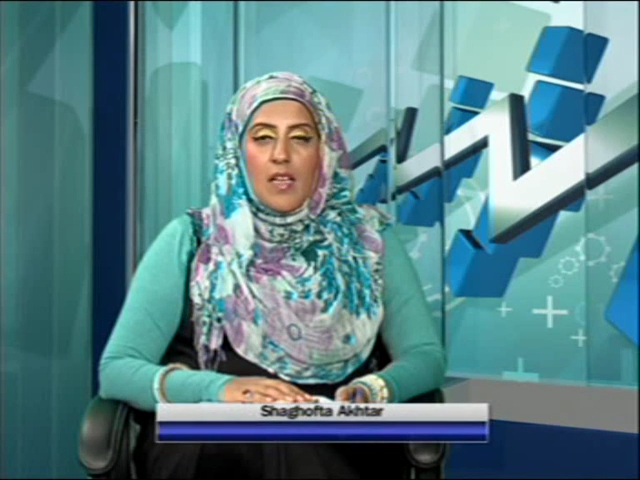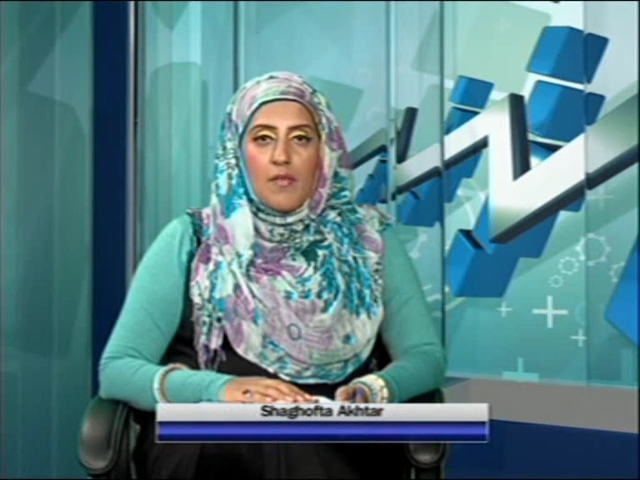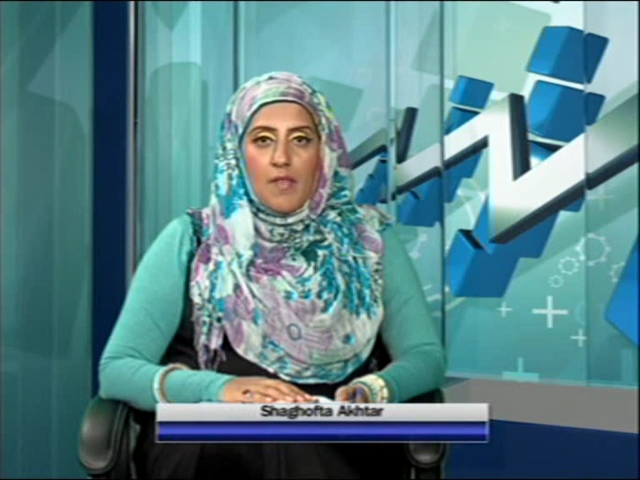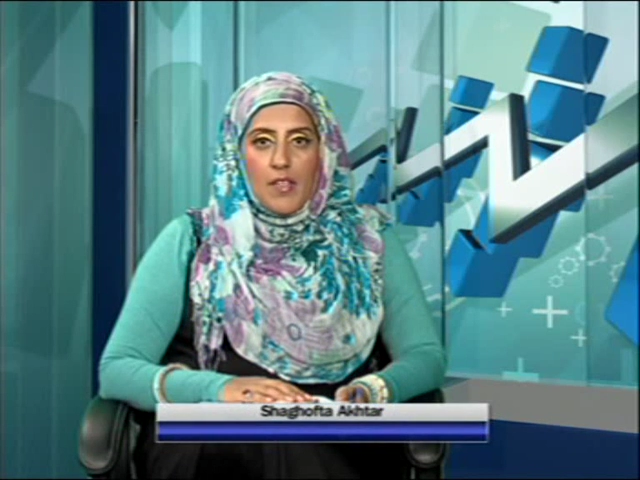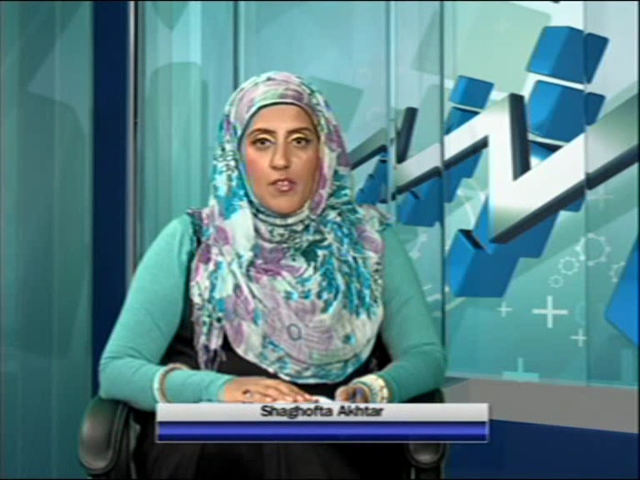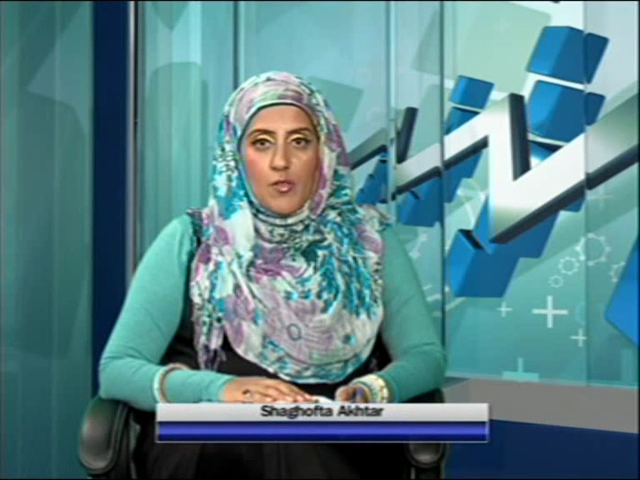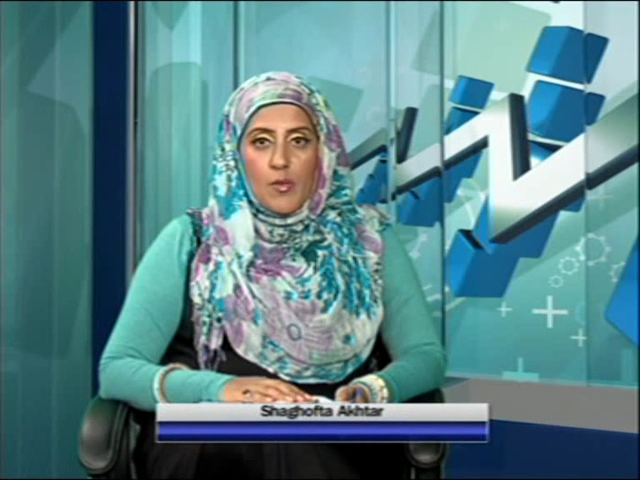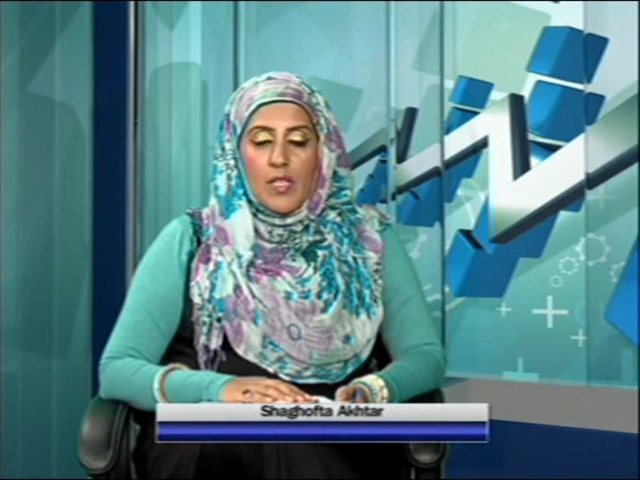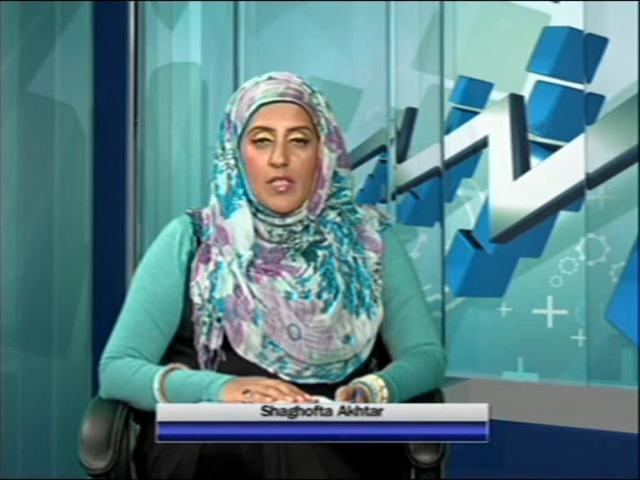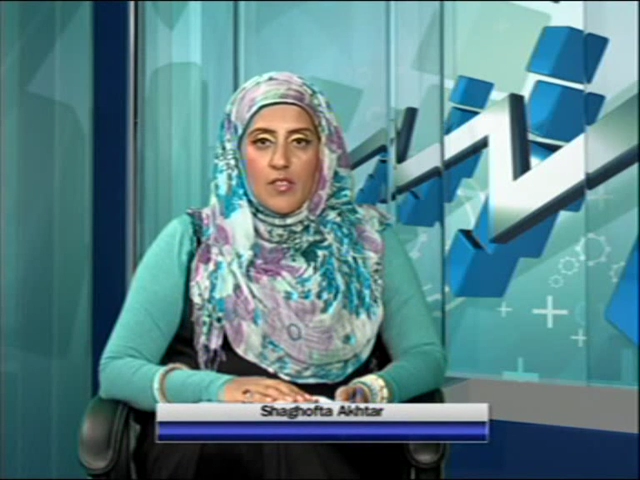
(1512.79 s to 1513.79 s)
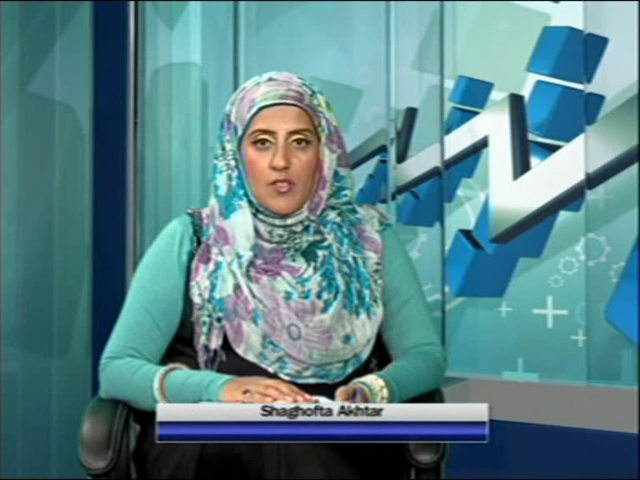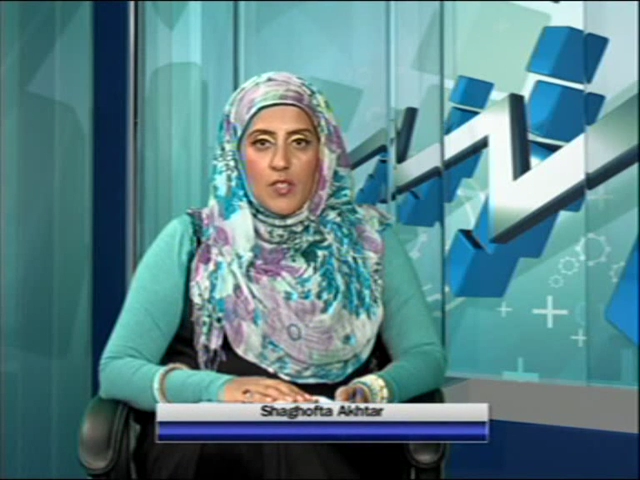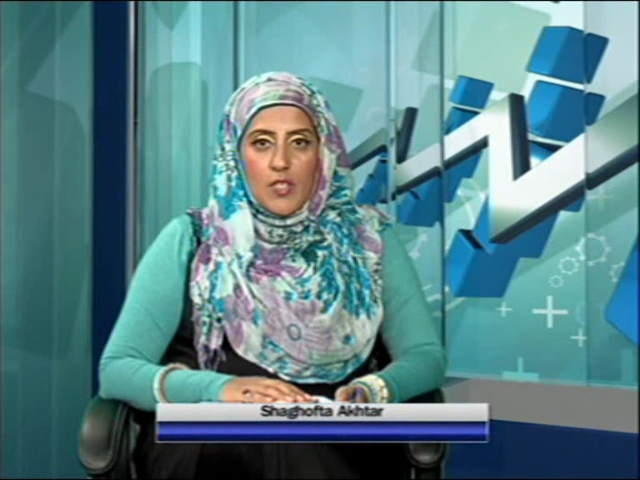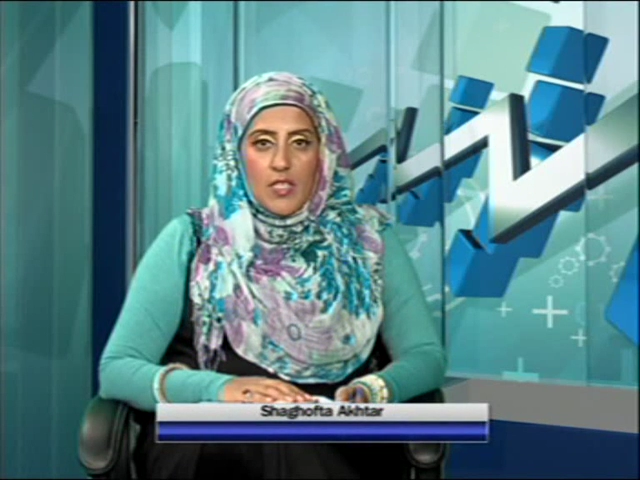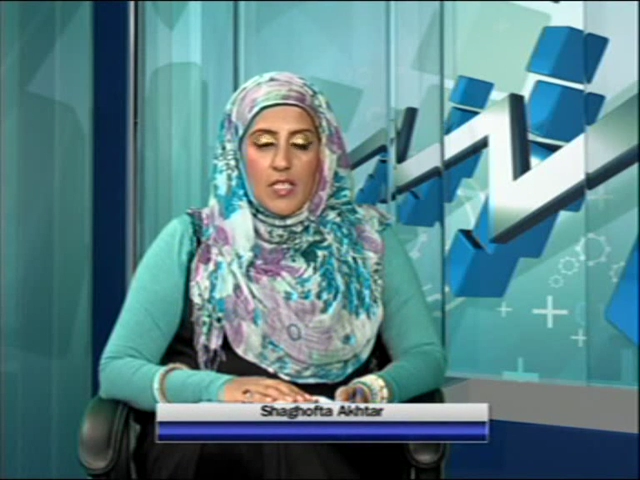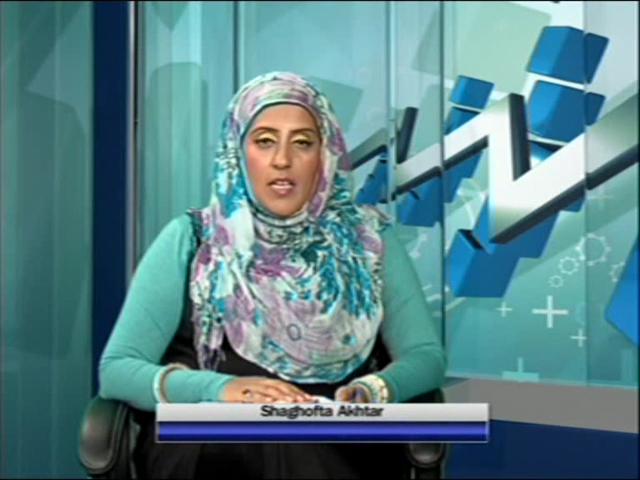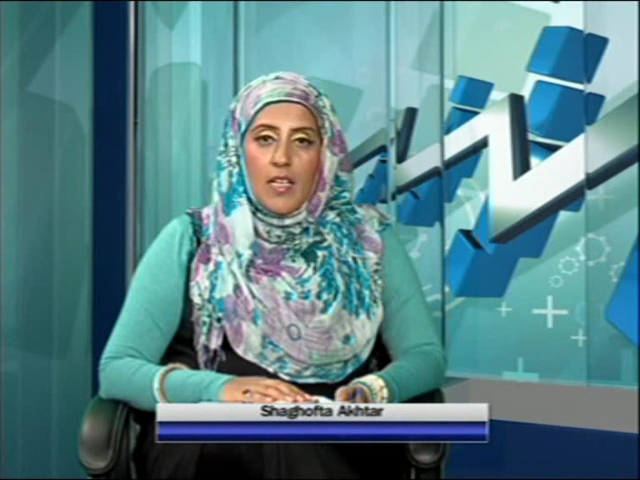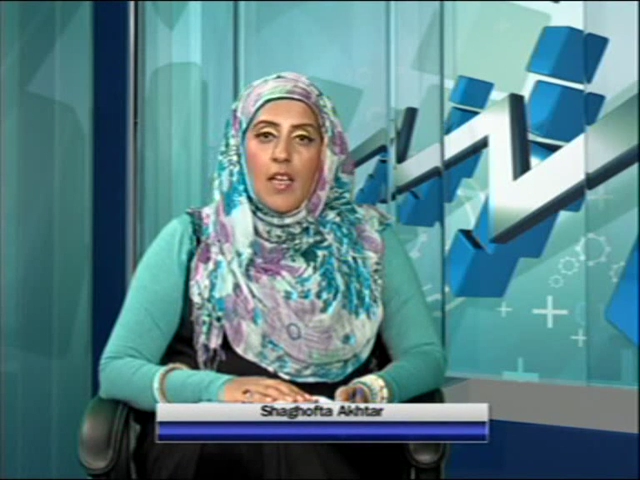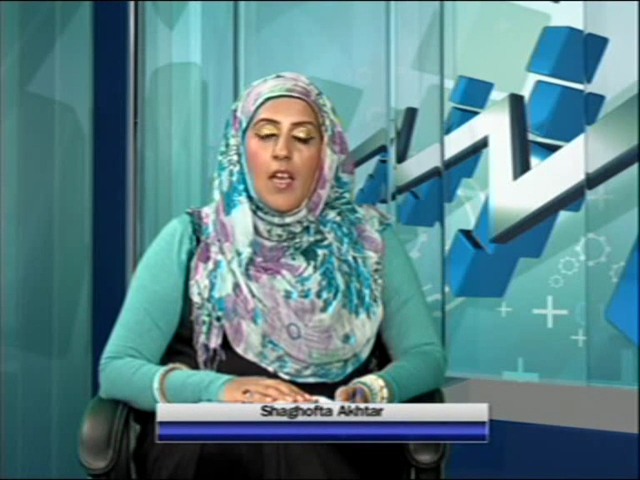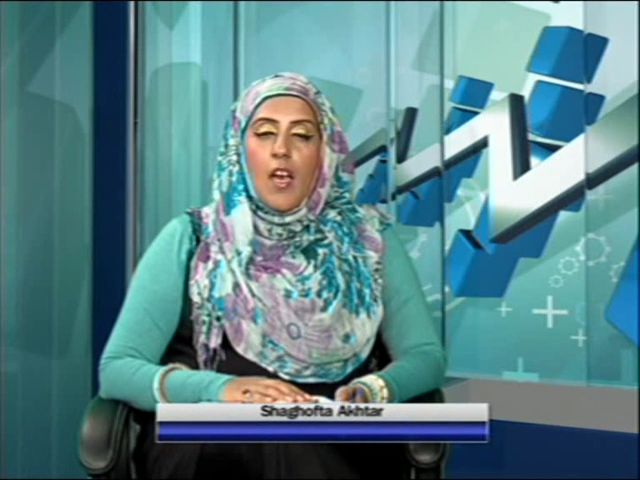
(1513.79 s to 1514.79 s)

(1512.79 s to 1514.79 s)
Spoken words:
and Faith Shaw in the studio today.